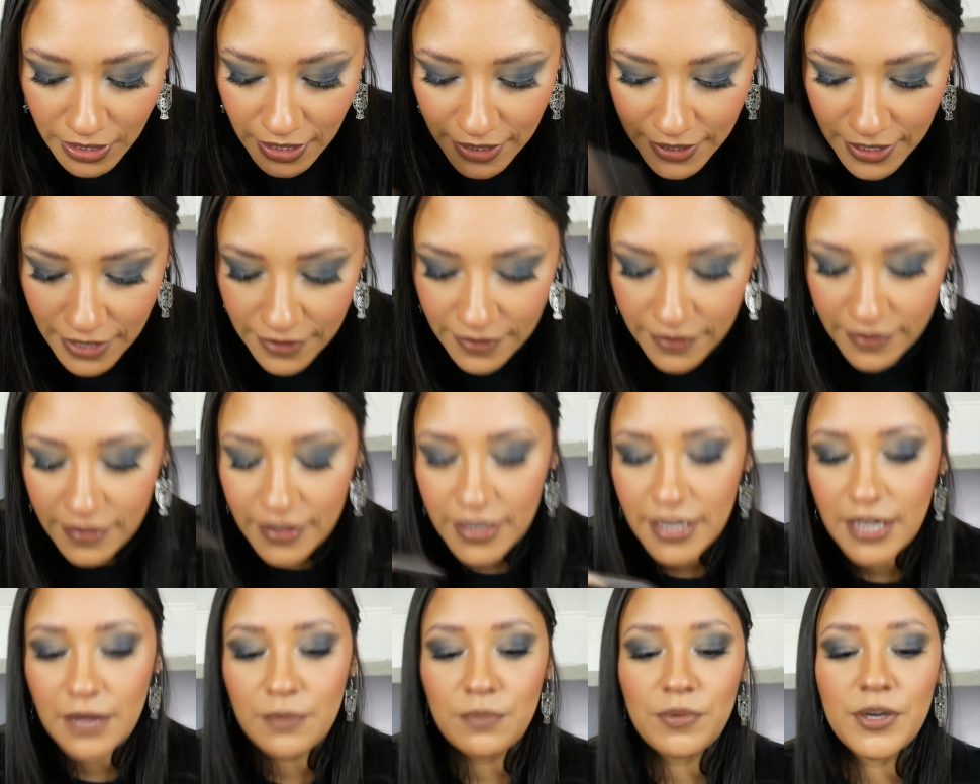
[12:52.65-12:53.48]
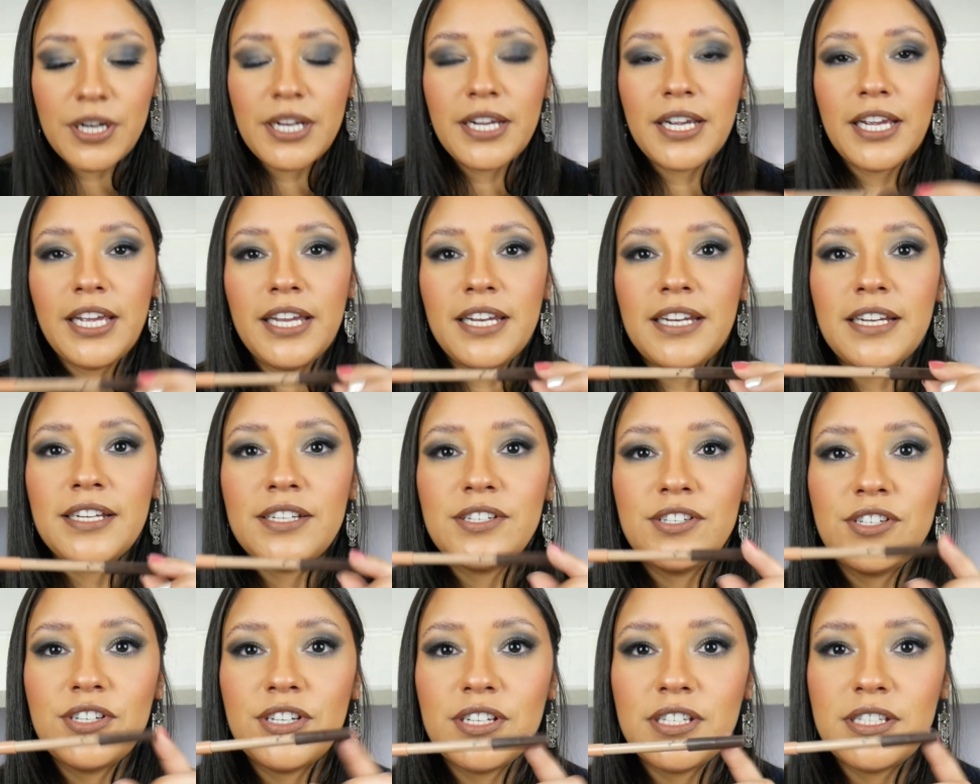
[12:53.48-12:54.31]
Another thing I'm bringing in
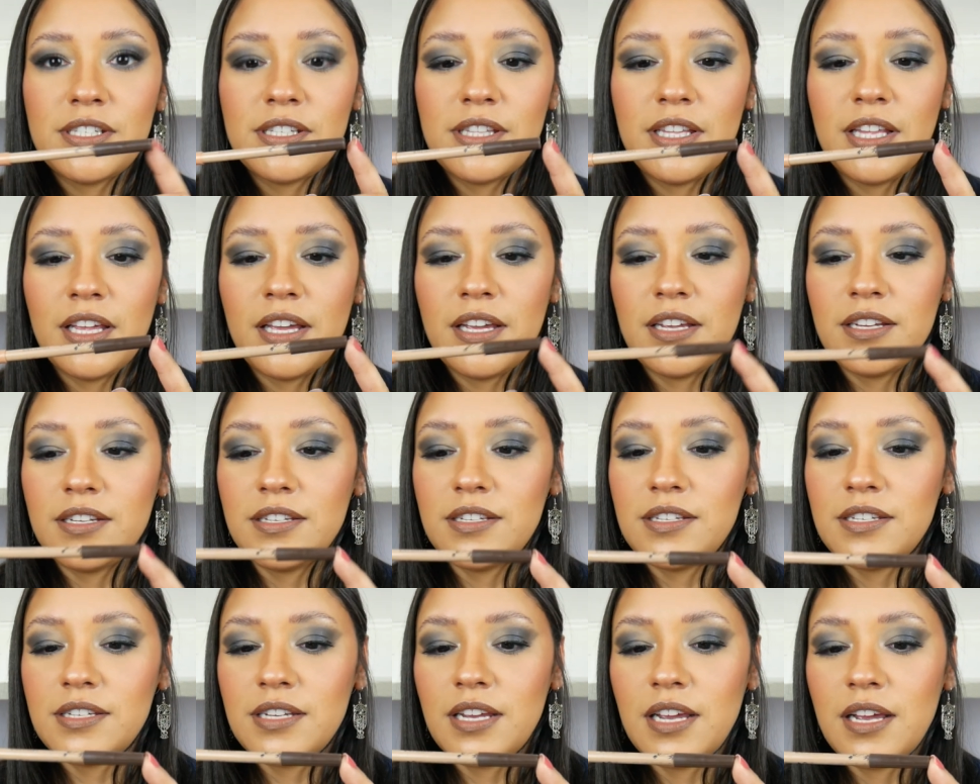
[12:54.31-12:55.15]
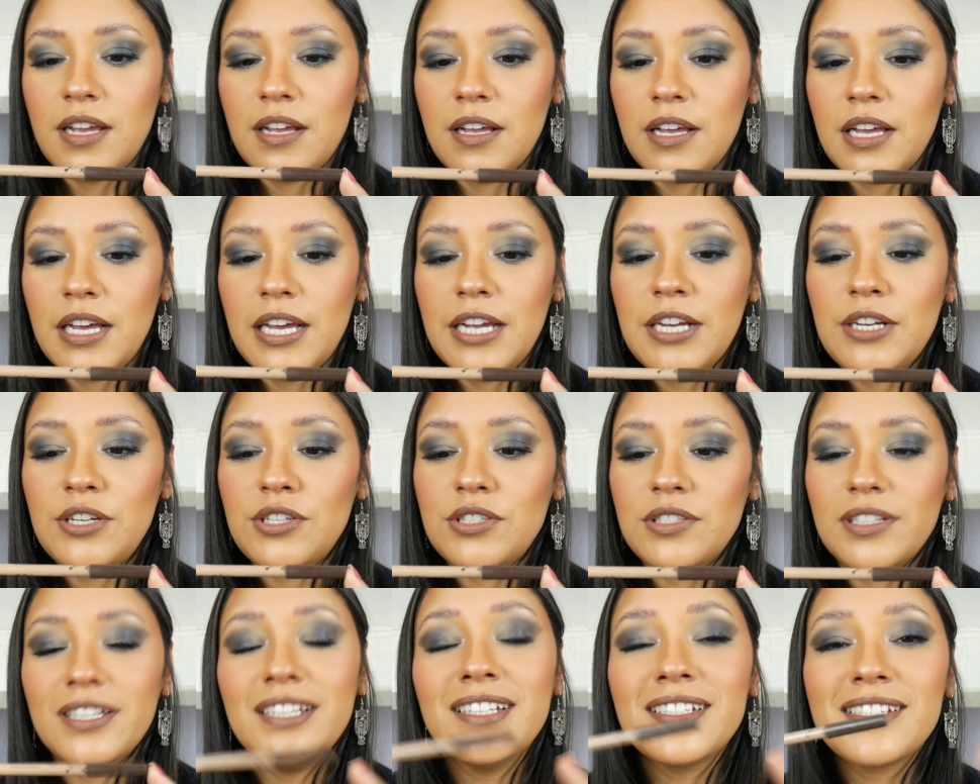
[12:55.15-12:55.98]
is just this.
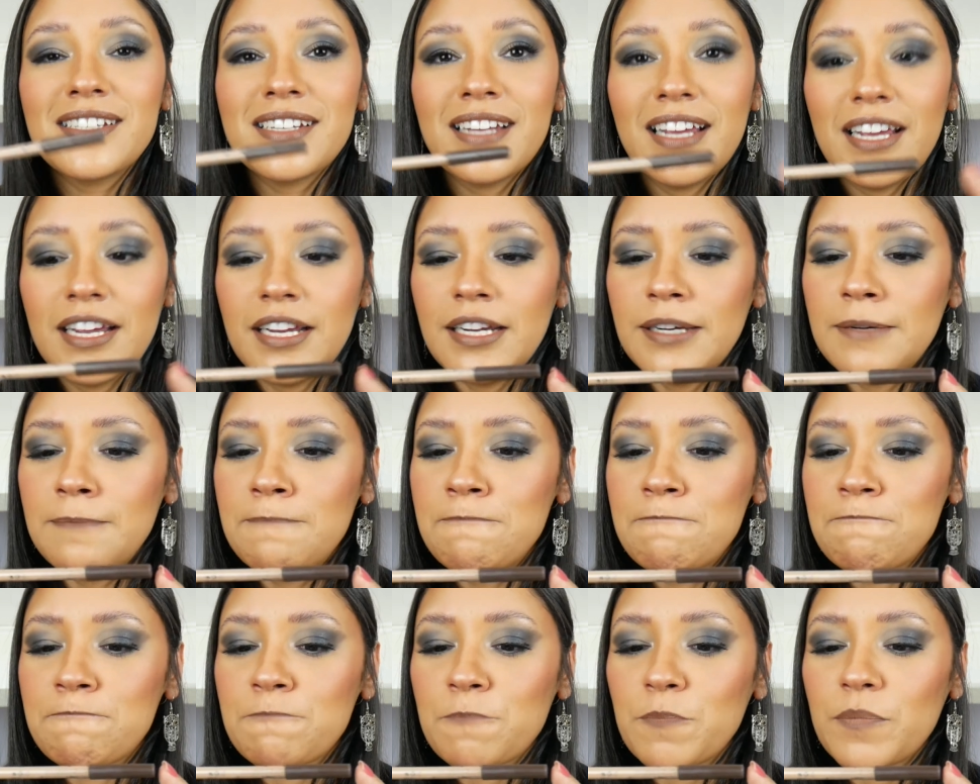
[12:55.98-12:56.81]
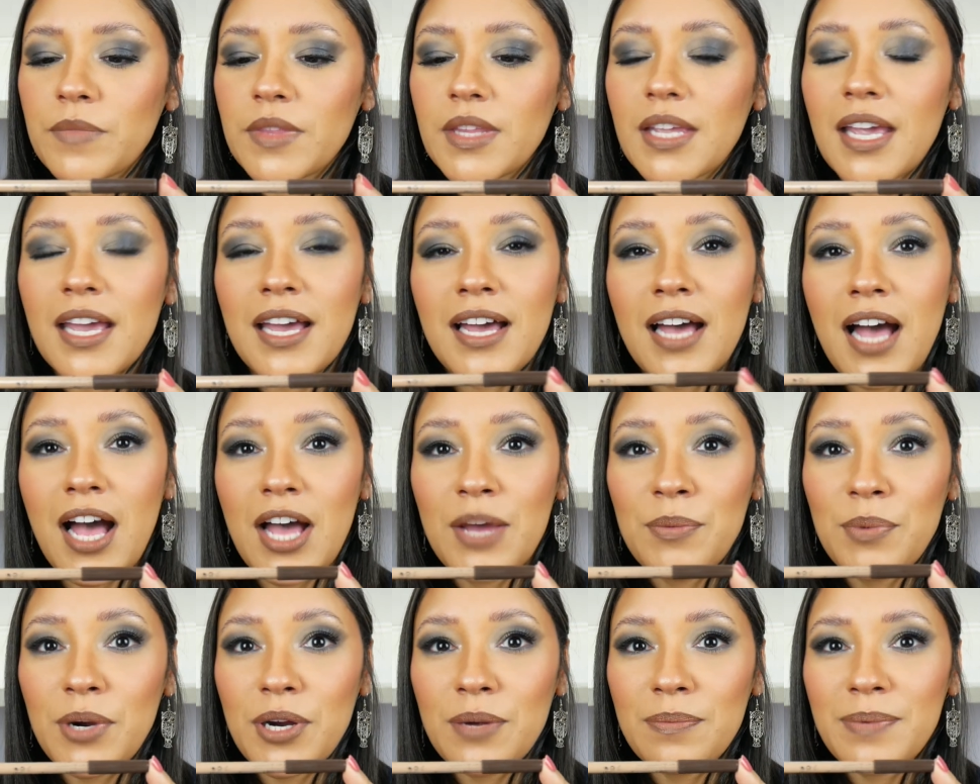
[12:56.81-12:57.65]
It is an
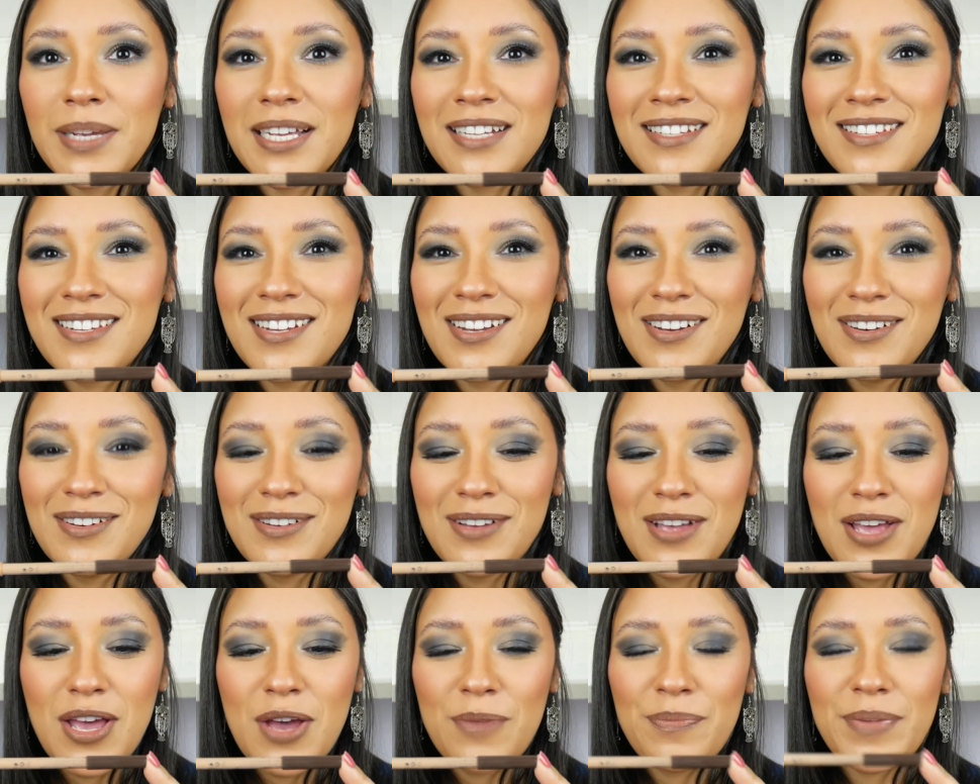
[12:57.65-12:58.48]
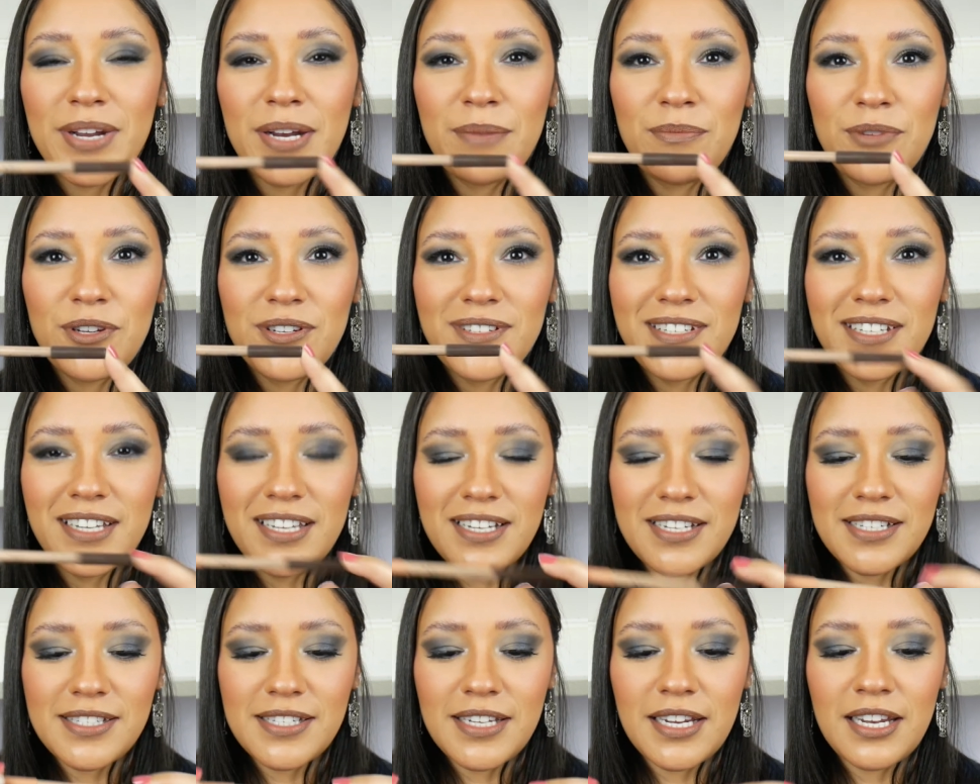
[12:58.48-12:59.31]
eyebrow pencil, but I'm using
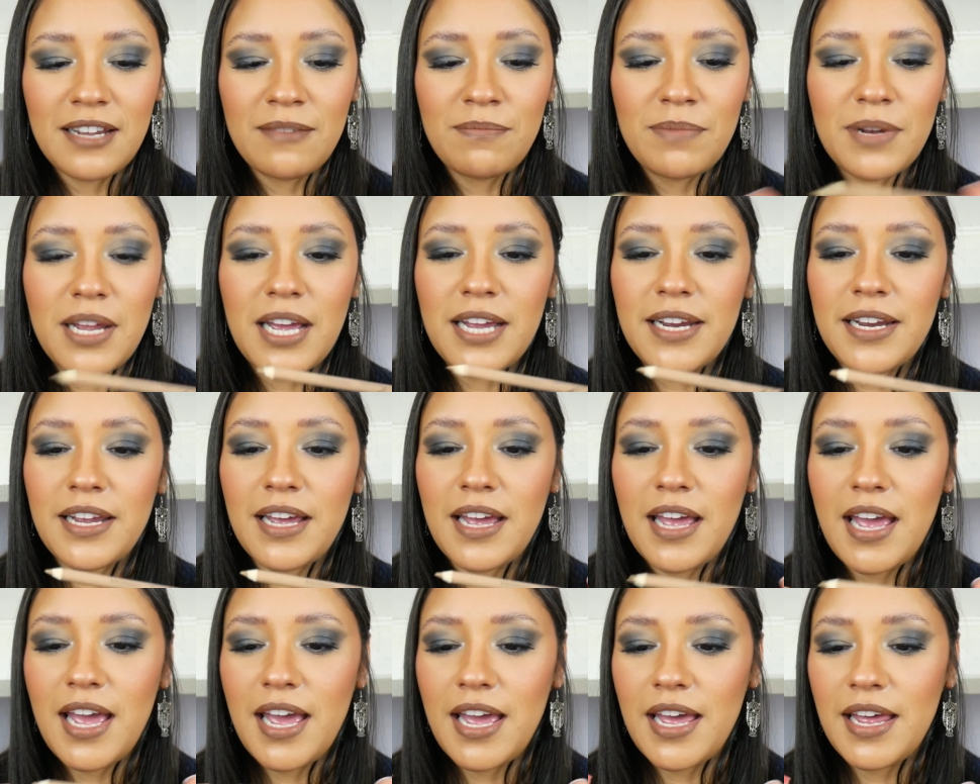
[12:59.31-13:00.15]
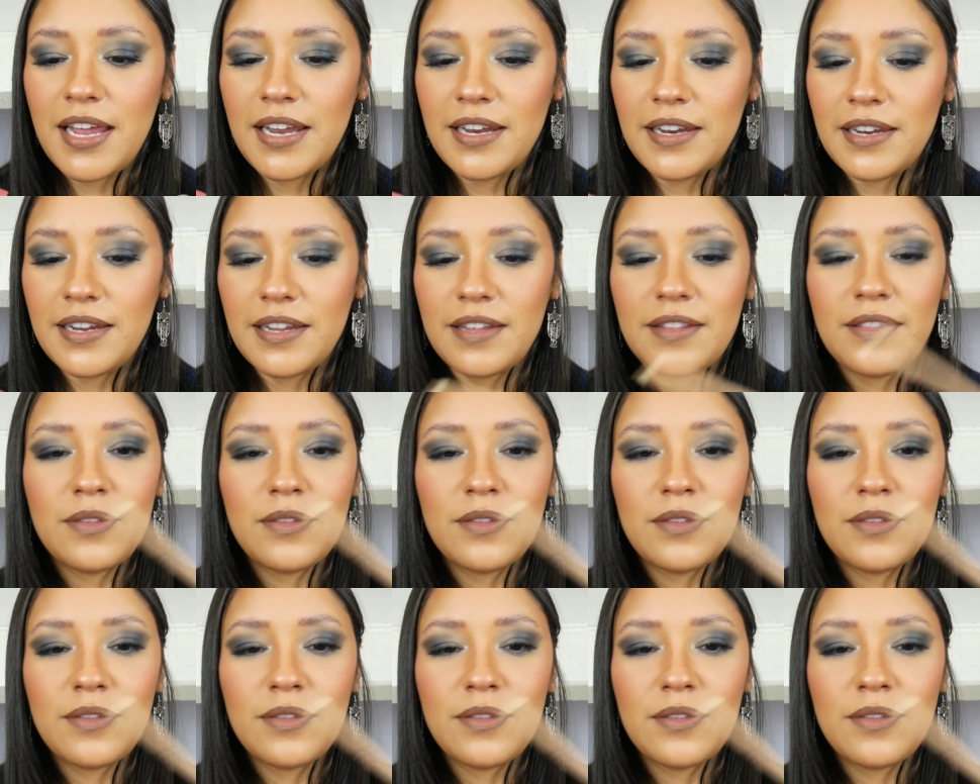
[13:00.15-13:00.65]
it as a lip liner, and